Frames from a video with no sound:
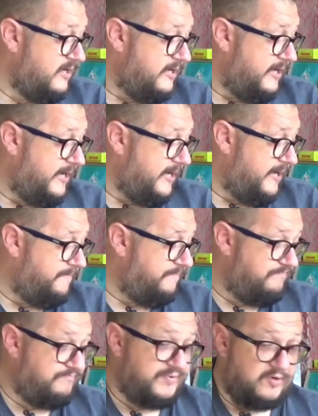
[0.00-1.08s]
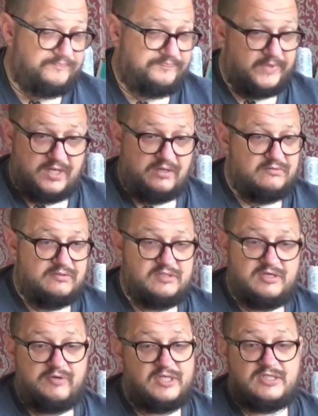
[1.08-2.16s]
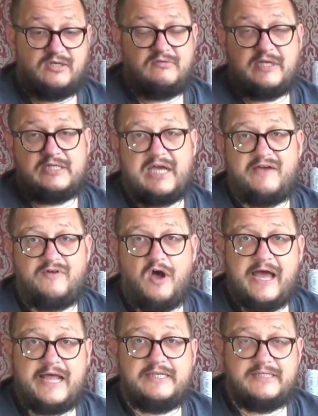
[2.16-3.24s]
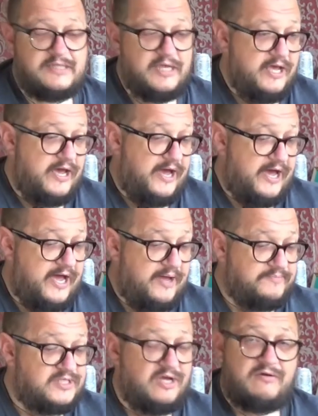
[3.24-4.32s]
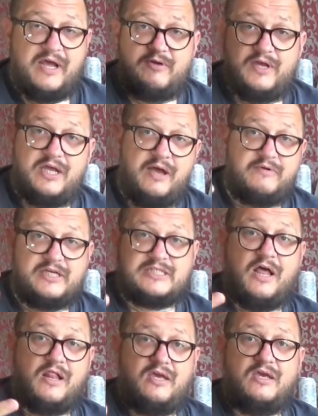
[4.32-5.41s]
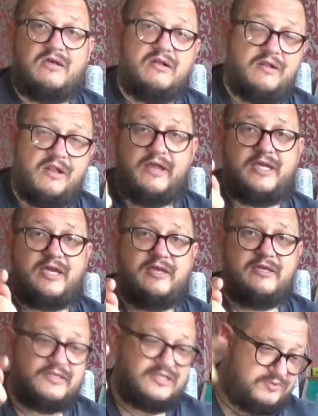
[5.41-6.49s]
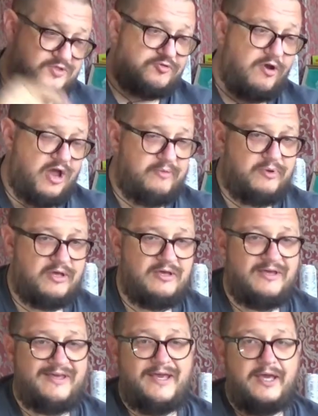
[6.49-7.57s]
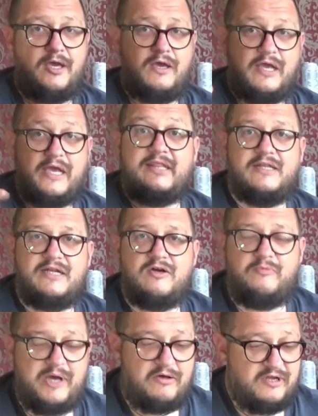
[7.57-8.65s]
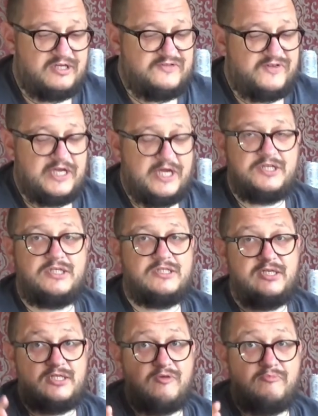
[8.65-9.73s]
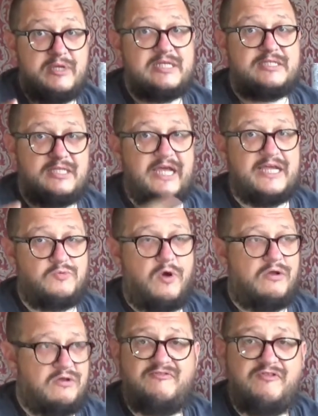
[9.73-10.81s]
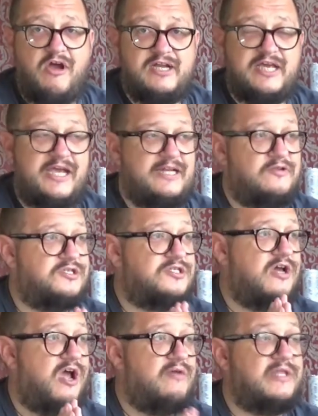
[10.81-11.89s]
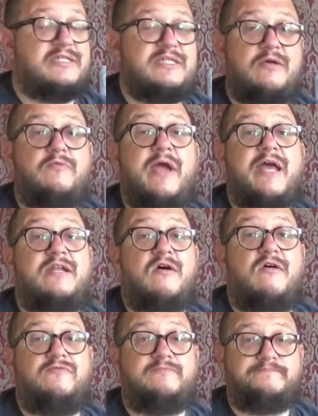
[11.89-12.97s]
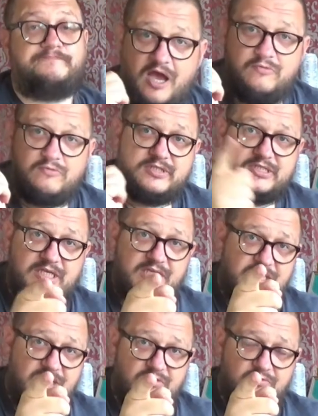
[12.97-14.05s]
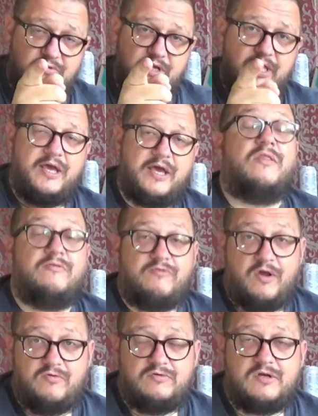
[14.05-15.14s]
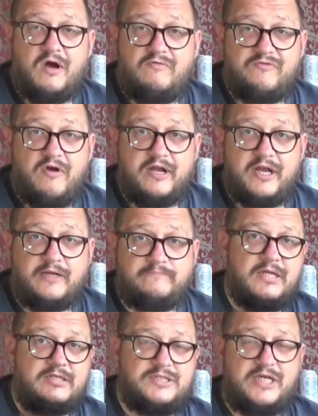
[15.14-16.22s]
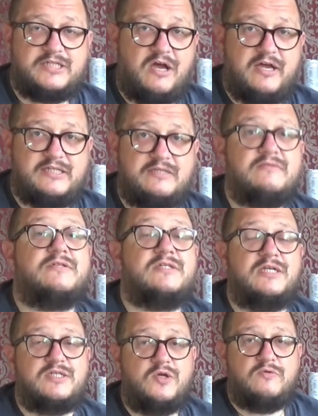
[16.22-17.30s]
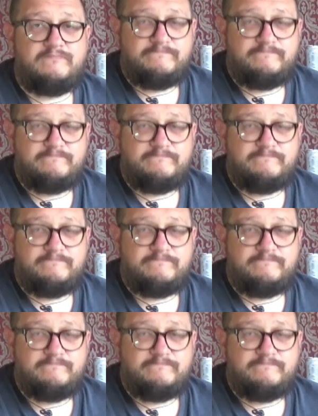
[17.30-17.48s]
But there's no we can do, that's out of our hands. So anyway, I'm going to tell you, like, subscribe, hit the little bell notification so you don't miss the next one. Friday lunchtime, that's it, we're heading off. I will see you on the road on Friday. Cheers guys, see you soon.